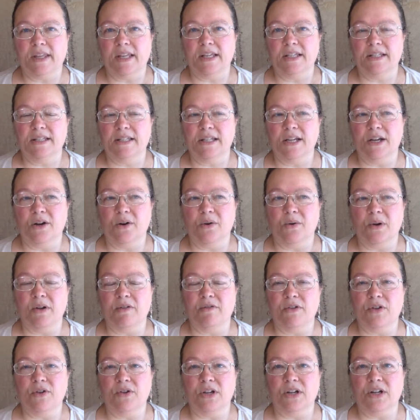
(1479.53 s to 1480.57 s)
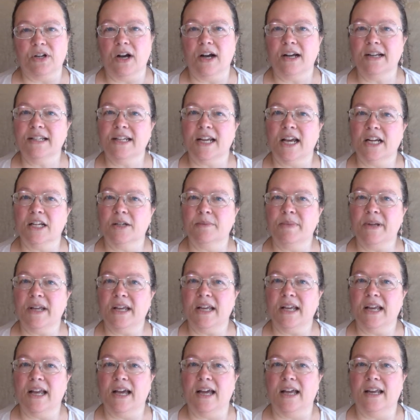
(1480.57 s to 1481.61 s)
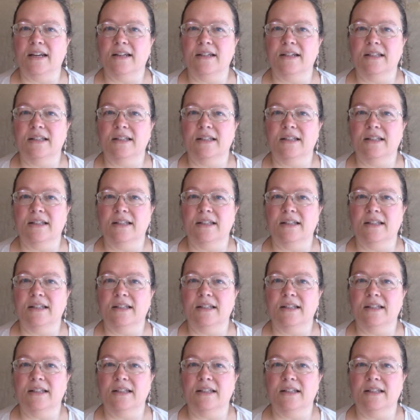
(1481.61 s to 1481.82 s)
So if you can contact me and